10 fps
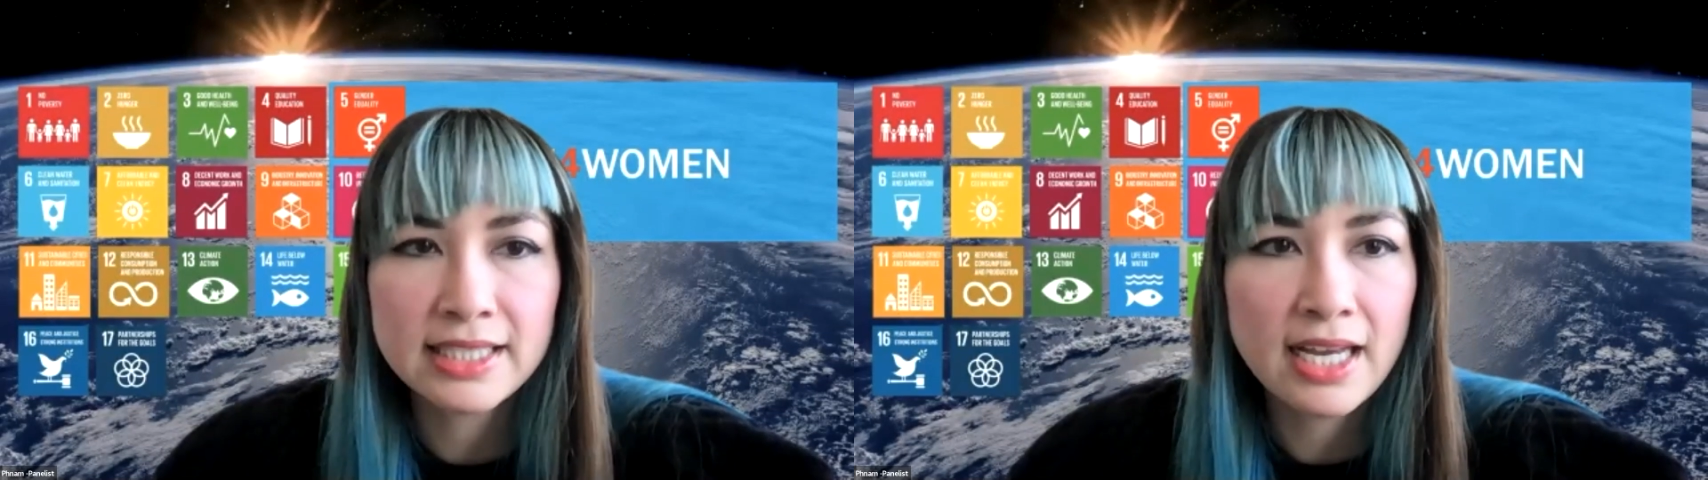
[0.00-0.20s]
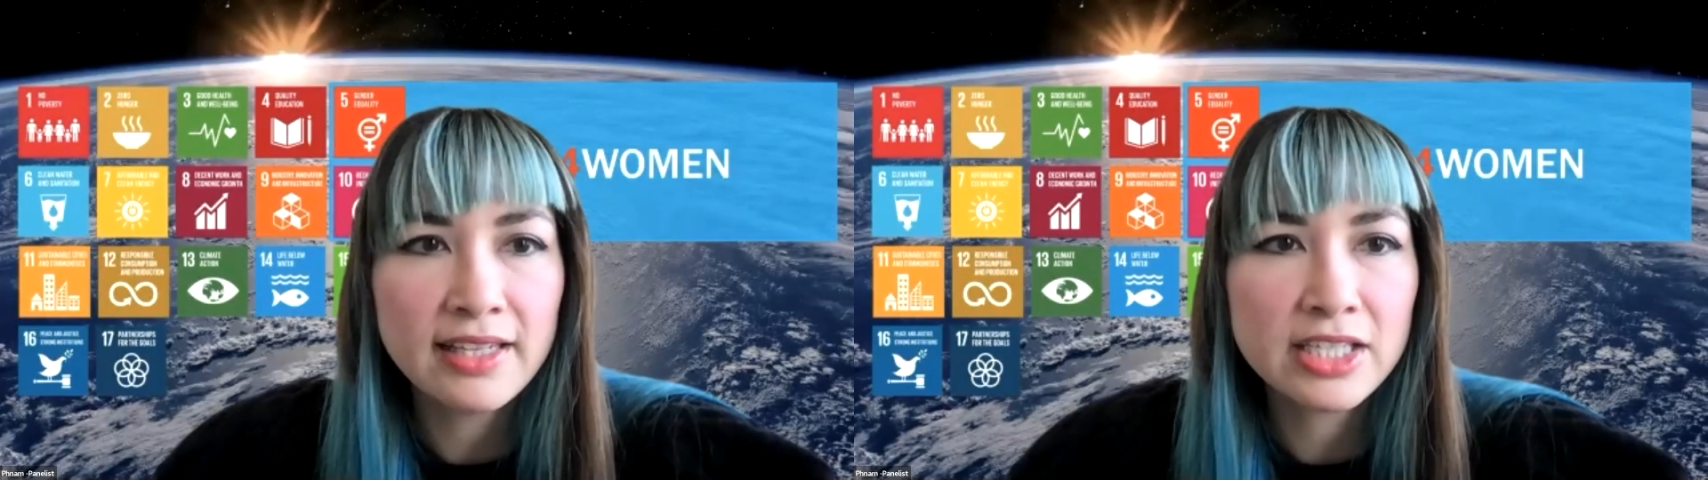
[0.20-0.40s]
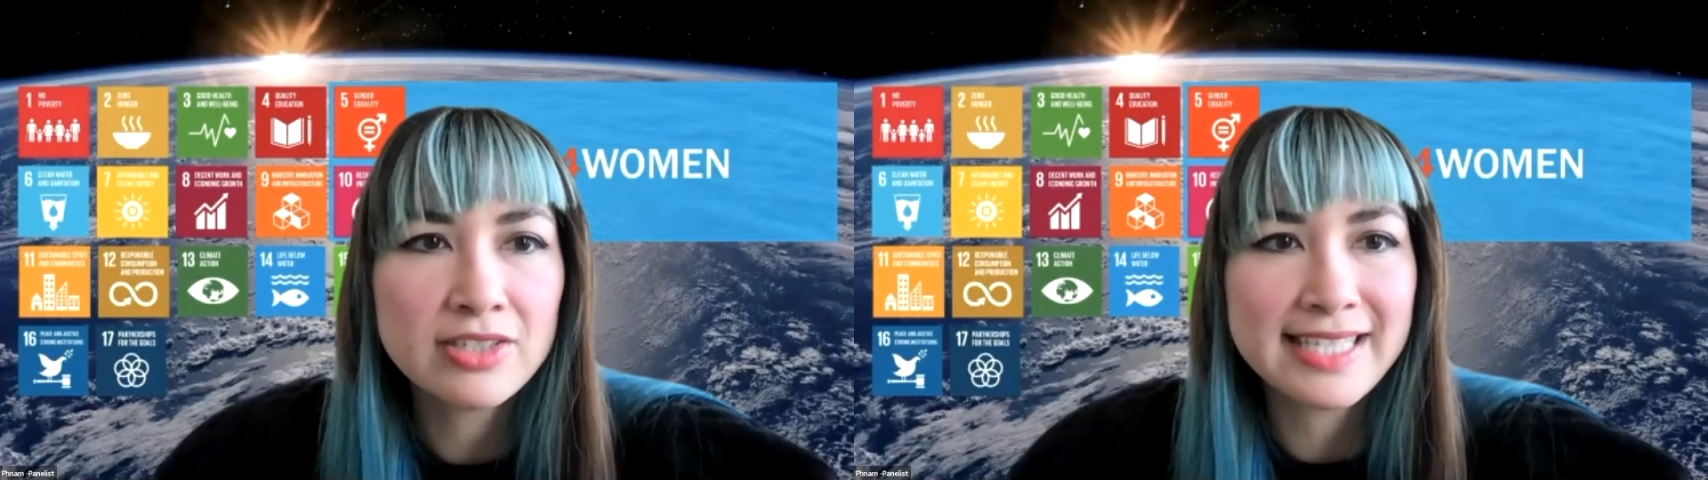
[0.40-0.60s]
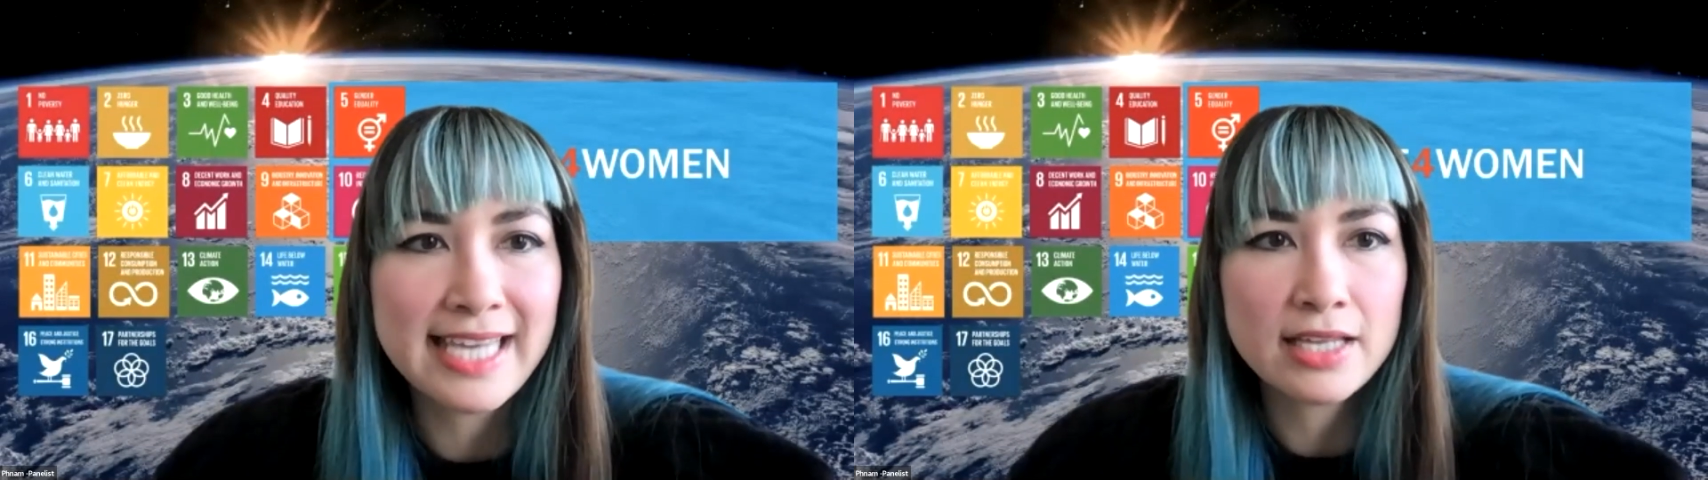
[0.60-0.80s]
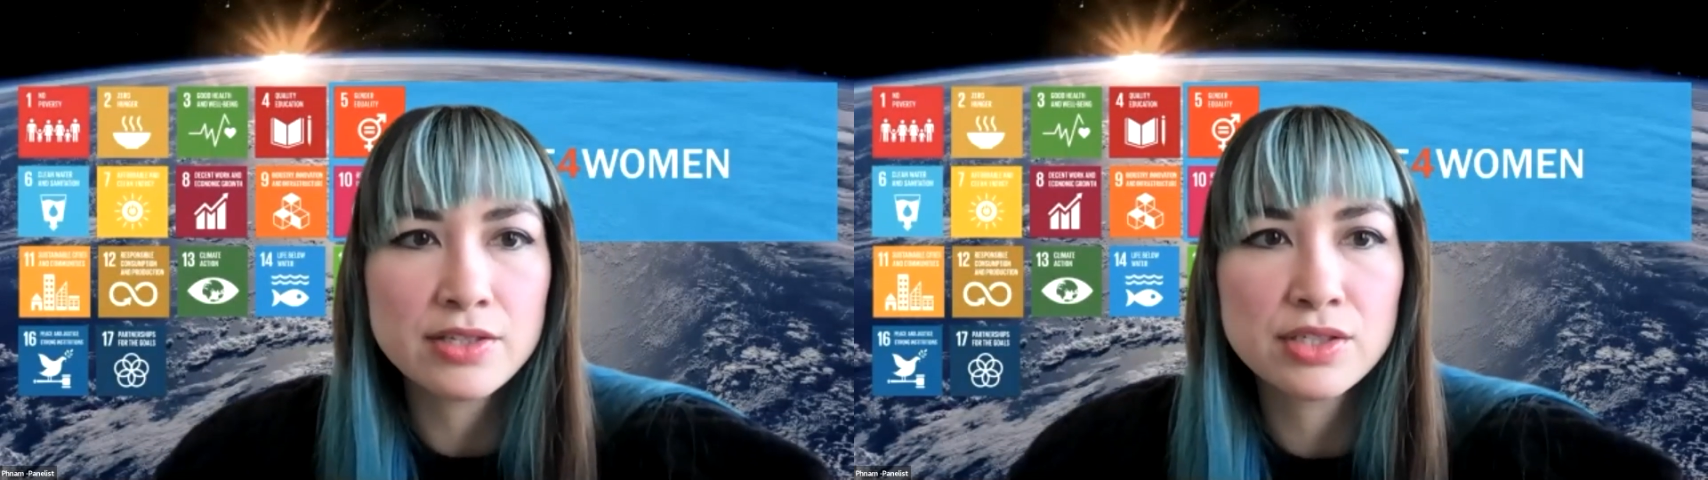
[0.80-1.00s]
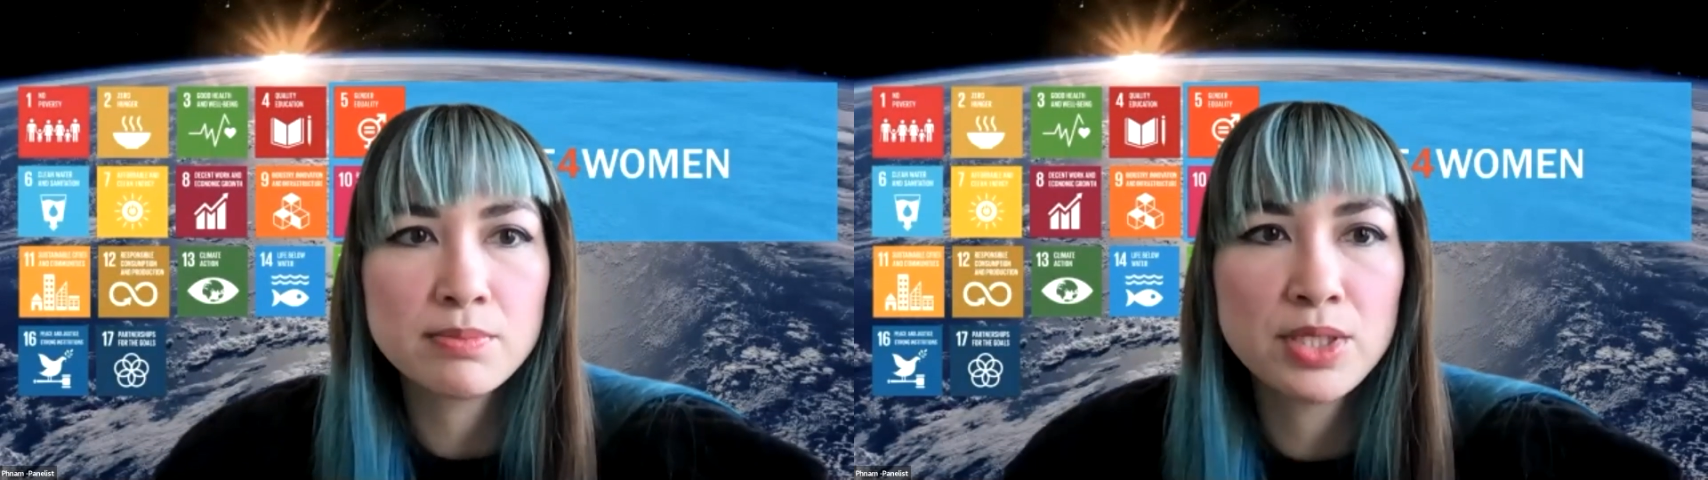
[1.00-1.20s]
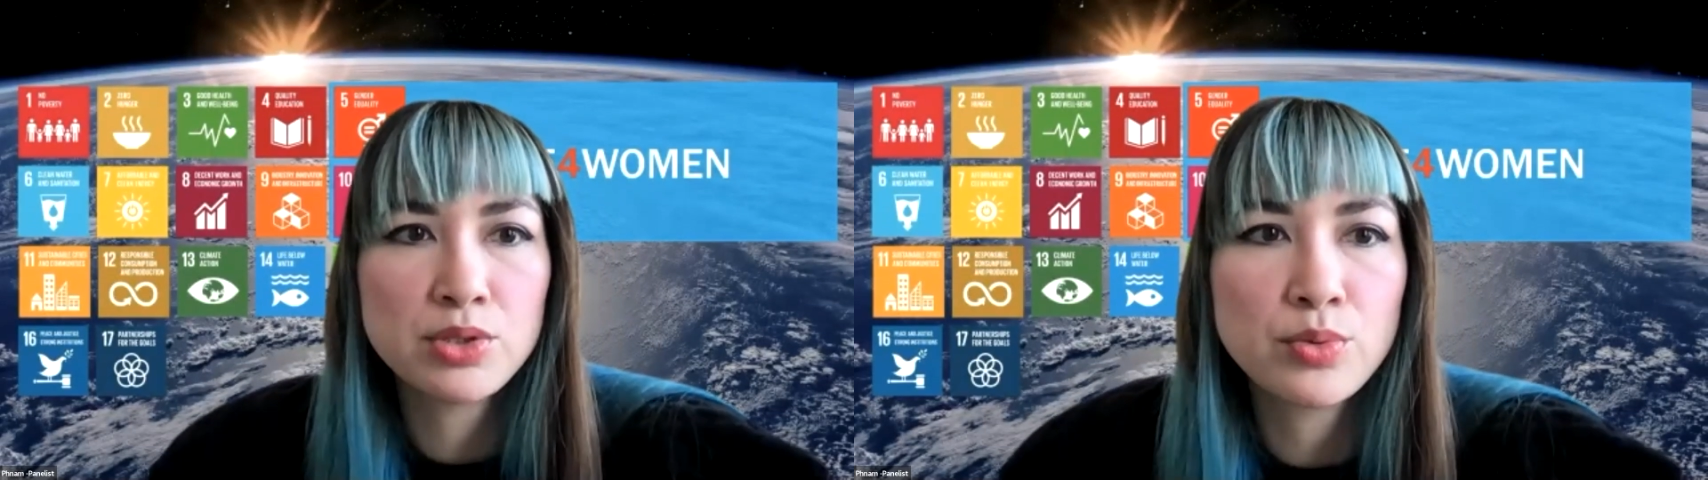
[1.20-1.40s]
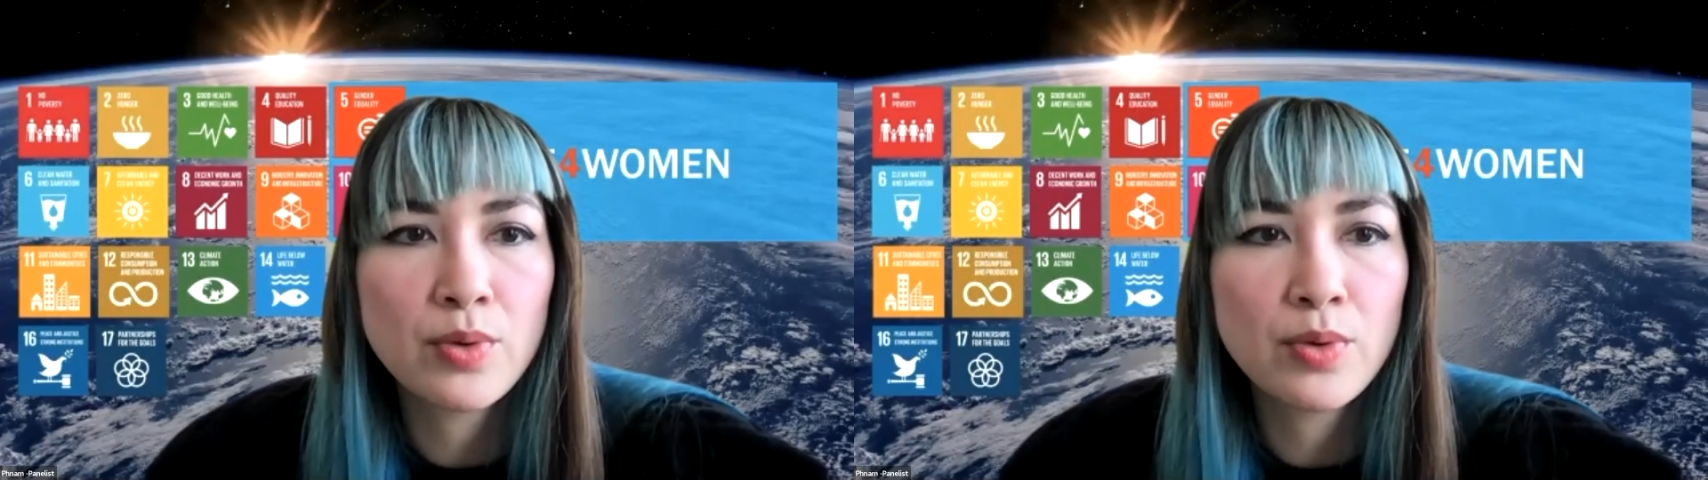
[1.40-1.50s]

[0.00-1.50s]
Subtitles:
kind of like a dance between